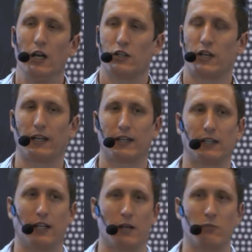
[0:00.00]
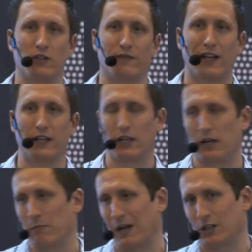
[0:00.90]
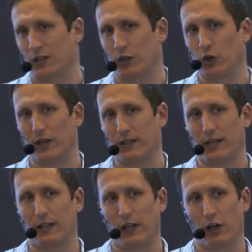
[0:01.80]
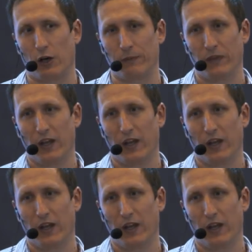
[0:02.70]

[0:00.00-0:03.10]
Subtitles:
Check that number is valid and it matches who they say they are,